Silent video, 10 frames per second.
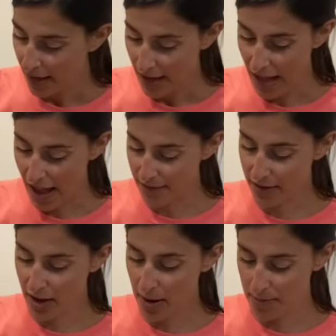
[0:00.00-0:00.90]
1/2
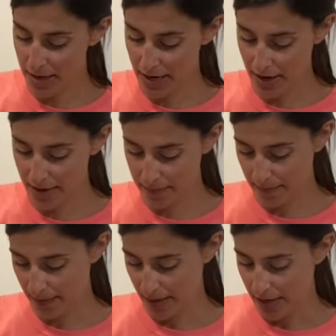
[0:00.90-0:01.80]
cup here.
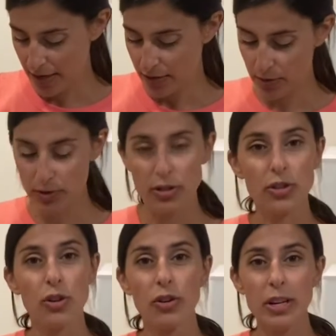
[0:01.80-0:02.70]
So
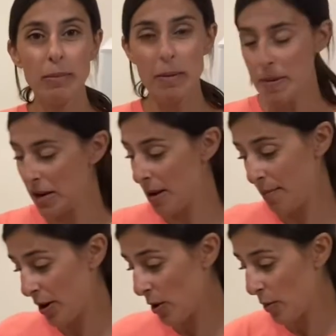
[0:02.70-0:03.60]
just creamy peanut
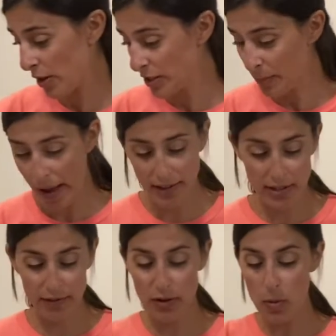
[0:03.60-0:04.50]
butter works best.
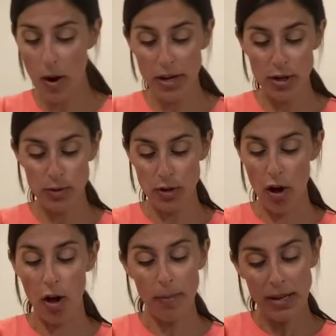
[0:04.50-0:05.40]
If you wanna use
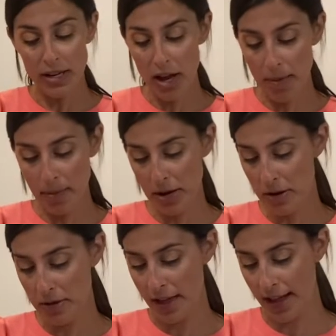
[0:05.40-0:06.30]
almond nut
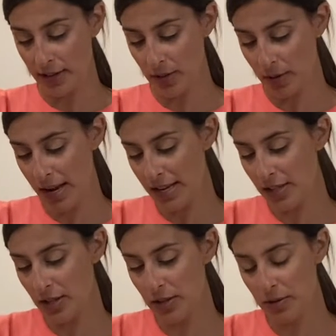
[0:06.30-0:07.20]
butter, that's okay
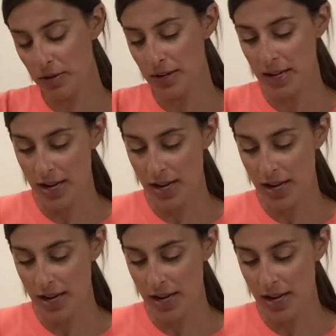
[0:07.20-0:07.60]
too.